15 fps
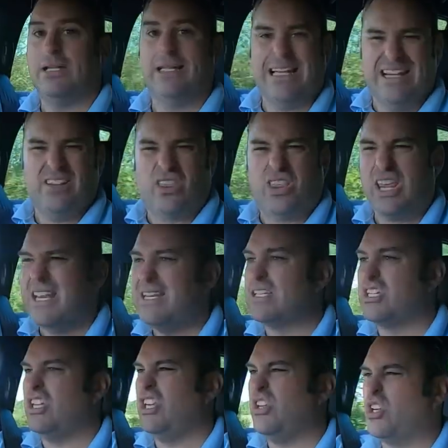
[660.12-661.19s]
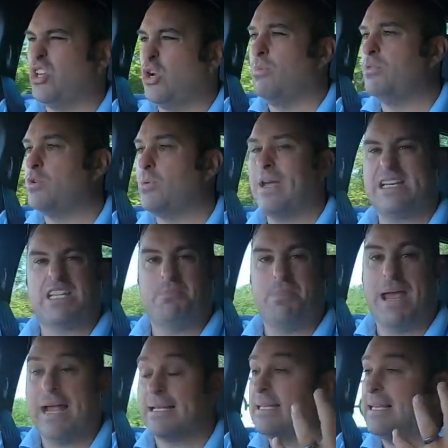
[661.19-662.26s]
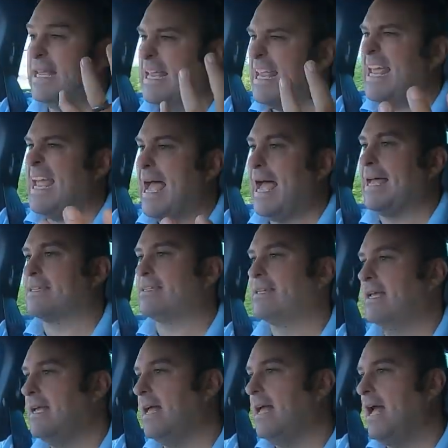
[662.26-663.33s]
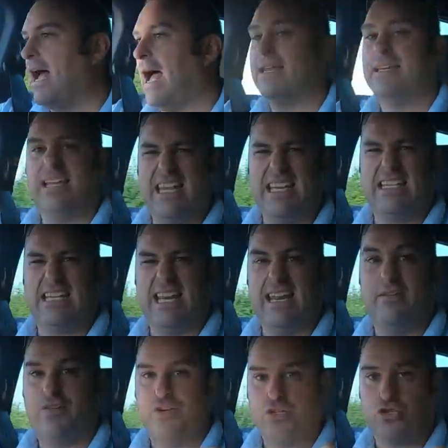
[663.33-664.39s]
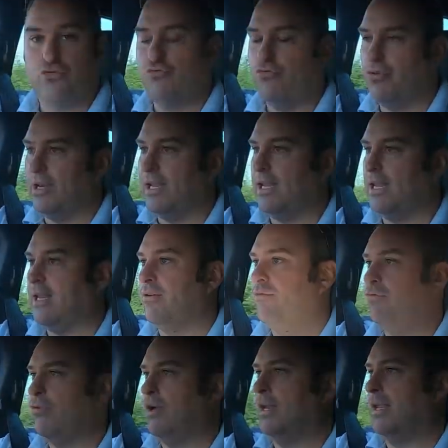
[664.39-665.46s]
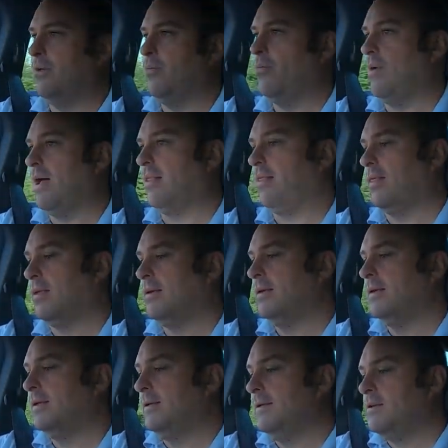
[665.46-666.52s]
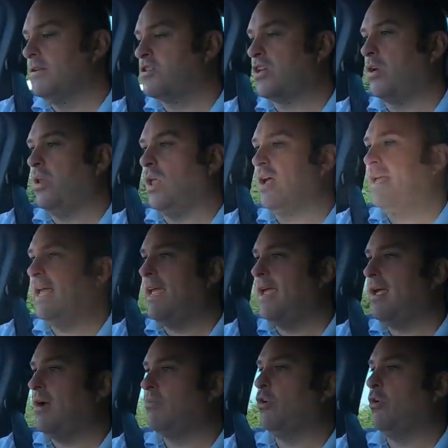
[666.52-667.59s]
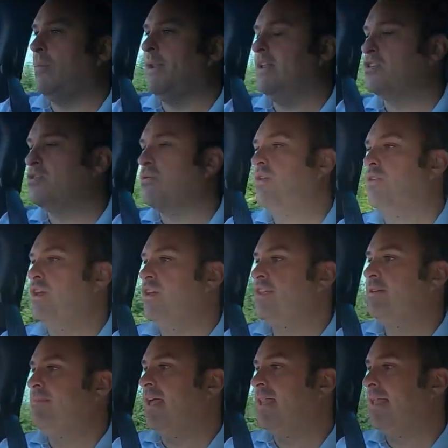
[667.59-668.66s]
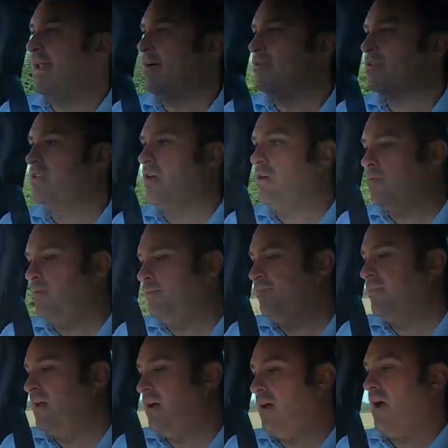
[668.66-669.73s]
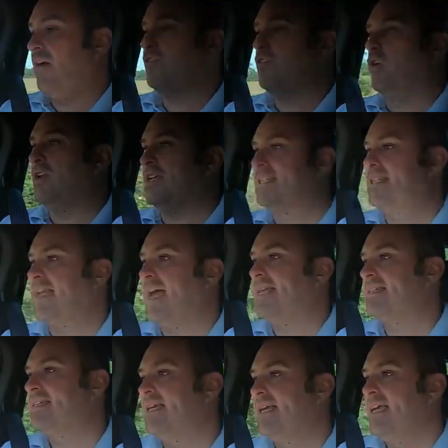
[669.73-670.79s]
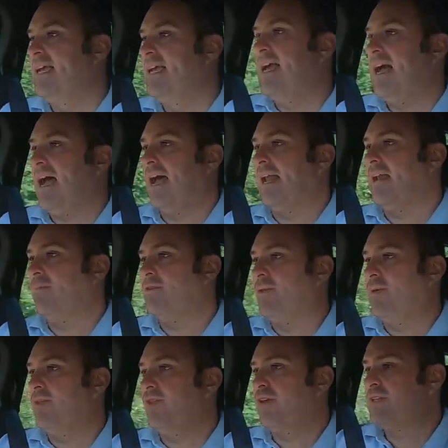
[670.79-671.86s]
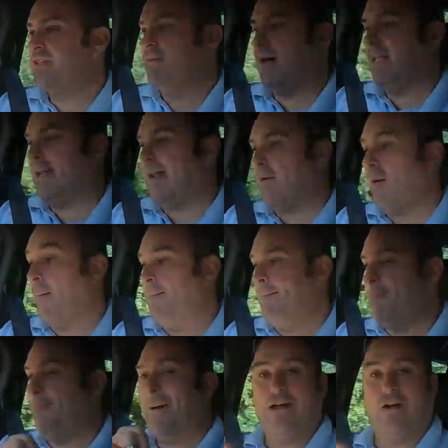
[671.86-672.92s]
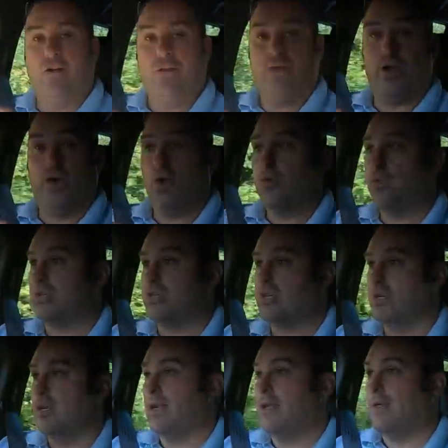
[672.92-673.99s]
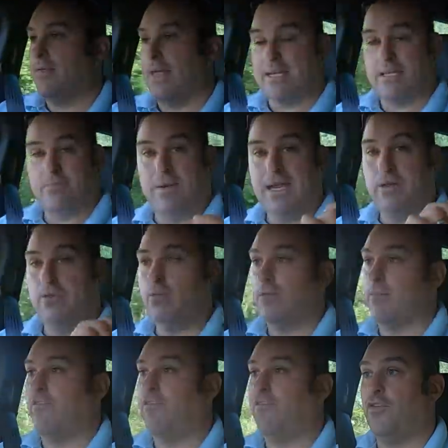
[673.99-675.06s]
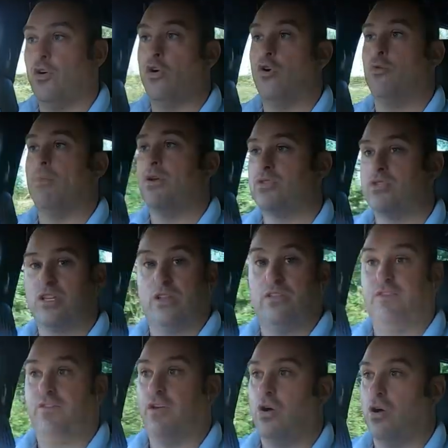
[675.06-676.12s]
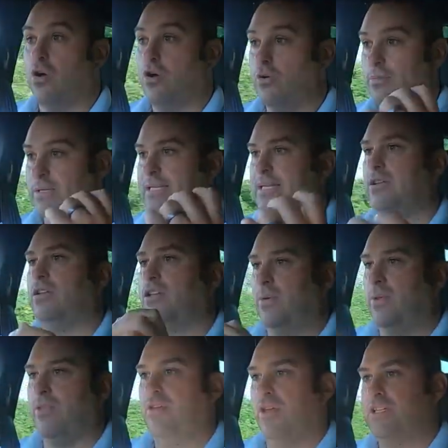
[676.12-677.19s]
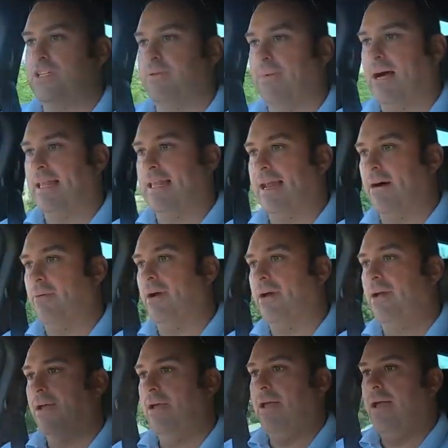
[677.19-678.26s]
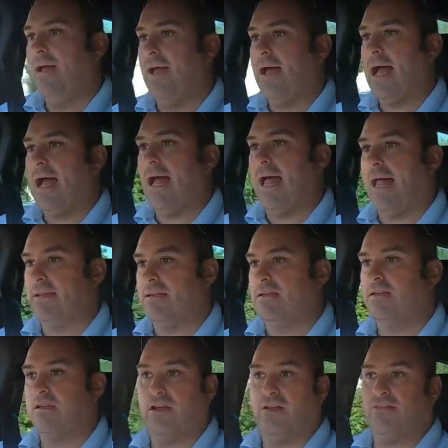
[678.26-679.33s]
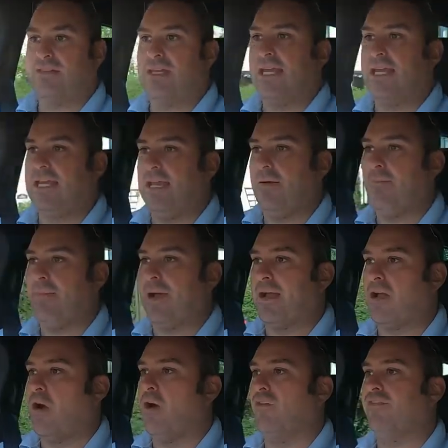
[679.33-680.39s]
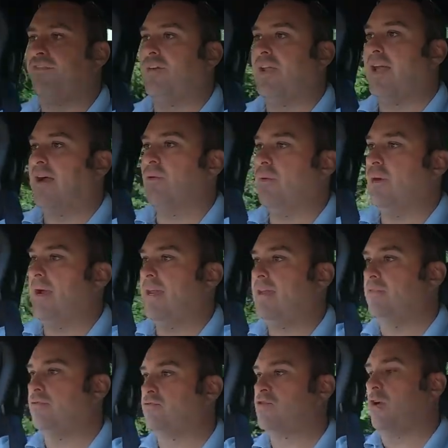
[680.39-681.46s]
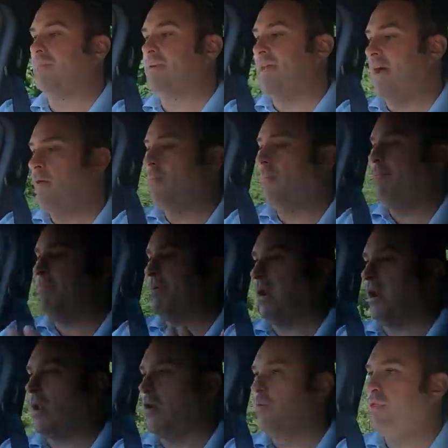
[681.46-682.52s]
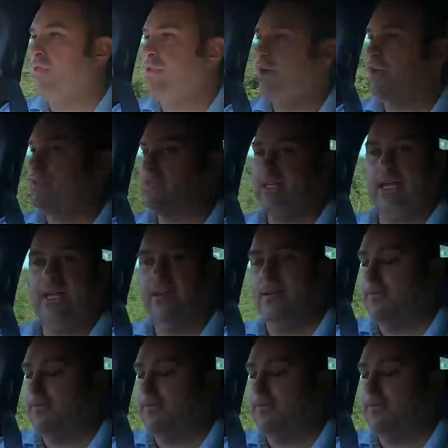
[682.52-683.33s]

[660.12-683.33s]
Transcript: the little things that you'd come to expect it has, and it delivers really, really well. So like here, I'm coming into a 30 mile an hour zone, I've got it set, and I'm doing 30 mile an hour bang on the nose. That's me with my foot almost to the floor, still doing 30 mile an hour and taking it back off now and it'll drop down below 30.